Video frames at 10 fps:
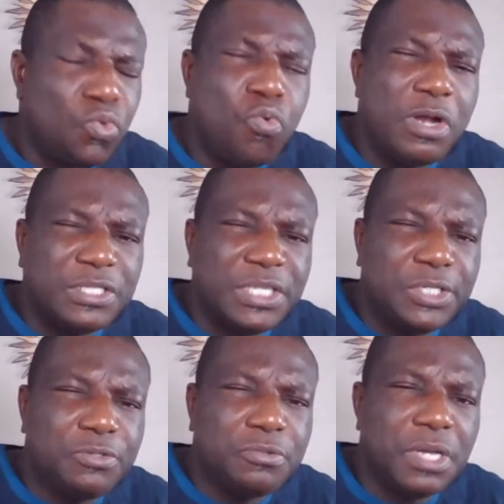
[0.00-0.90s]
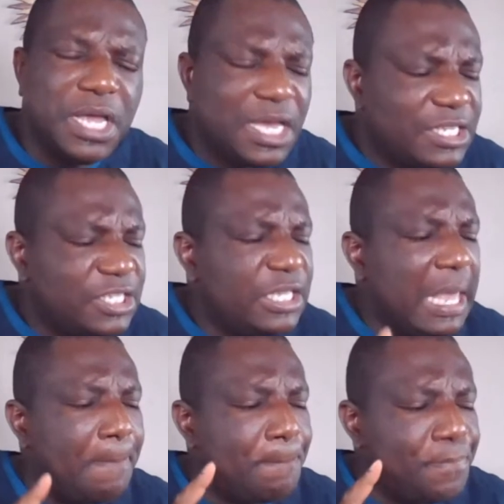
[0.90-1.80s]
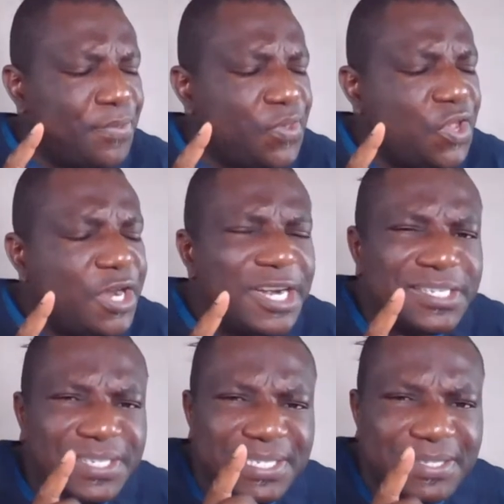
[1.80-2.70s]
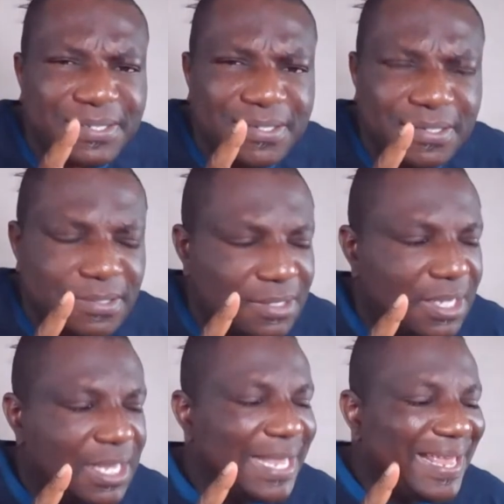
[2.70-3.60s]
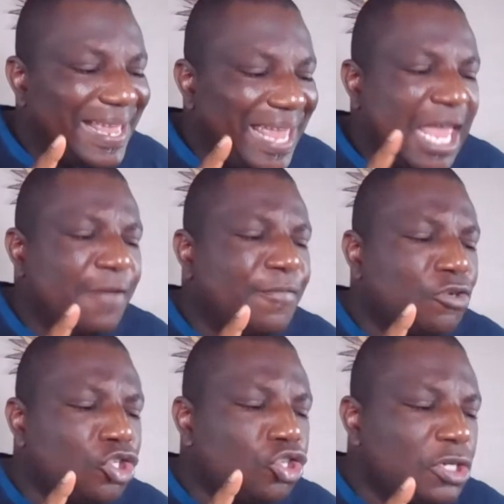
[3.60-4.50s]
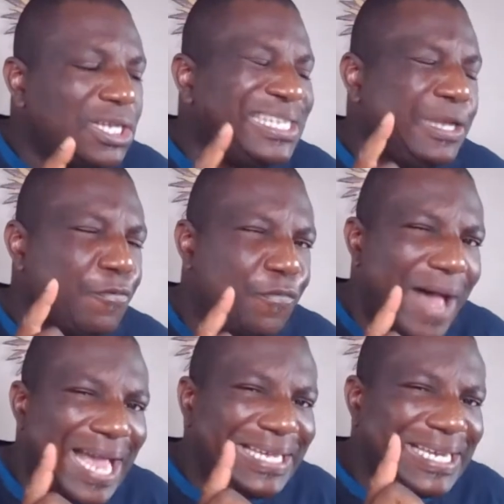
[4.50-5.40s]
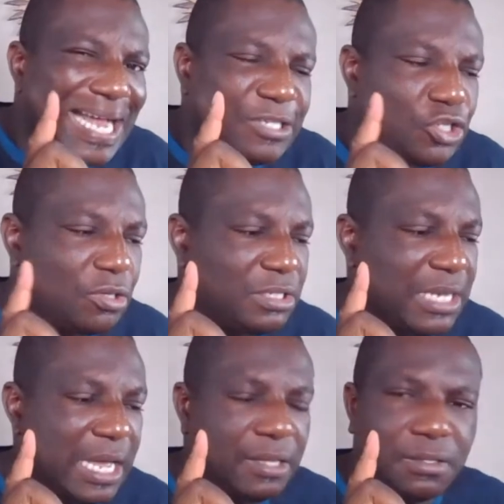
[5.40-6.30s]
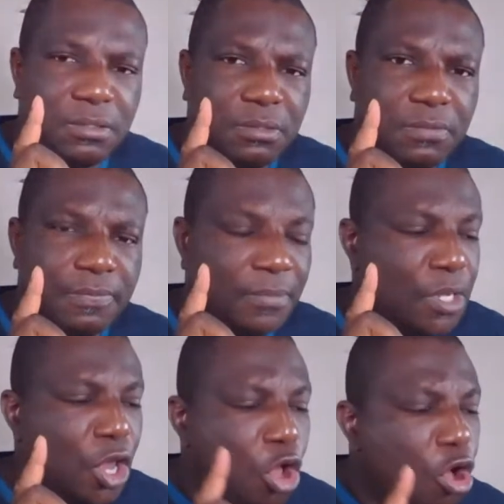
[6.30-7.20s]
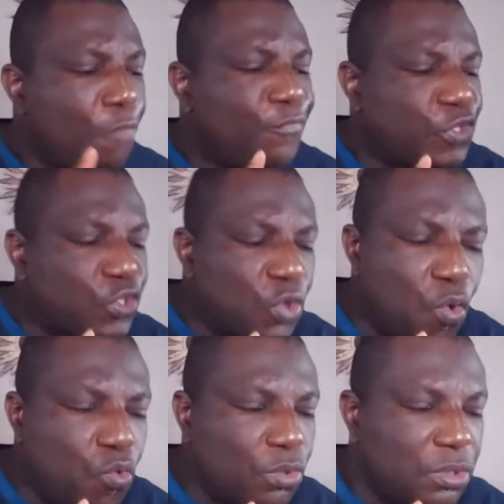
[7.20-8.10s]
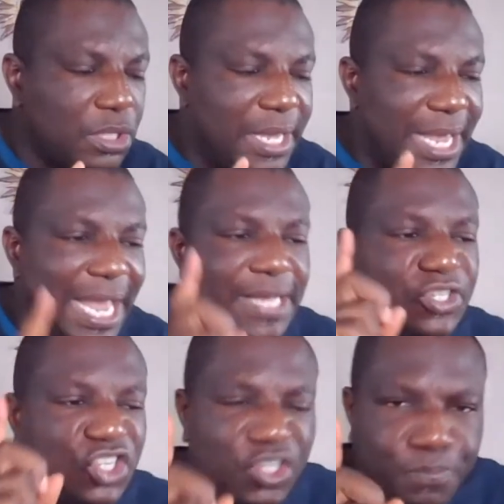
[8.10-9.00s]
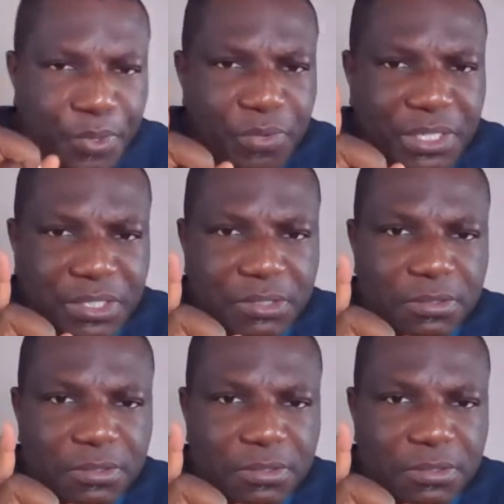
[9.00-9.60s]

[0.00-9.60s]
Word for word: What does it do? He says, it pierces even to the dividing asunder of soul and spirit.